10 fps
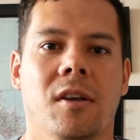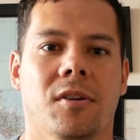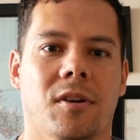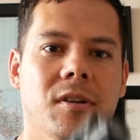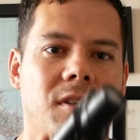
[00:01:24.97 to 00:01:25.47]

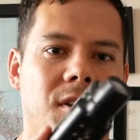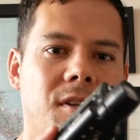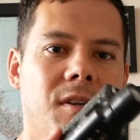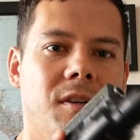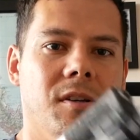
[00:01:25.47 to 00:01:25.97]
You're going to
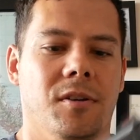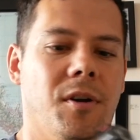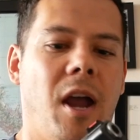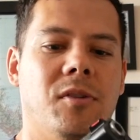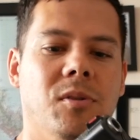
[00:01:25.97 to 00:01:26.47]
need your
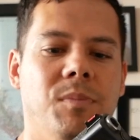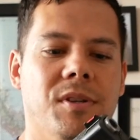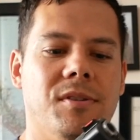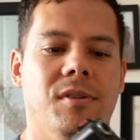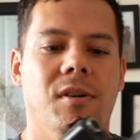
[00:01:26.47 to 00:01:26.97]
actual
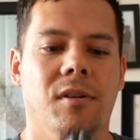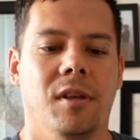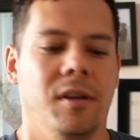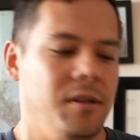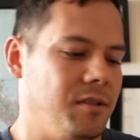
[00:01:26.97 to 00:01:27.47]
pistol,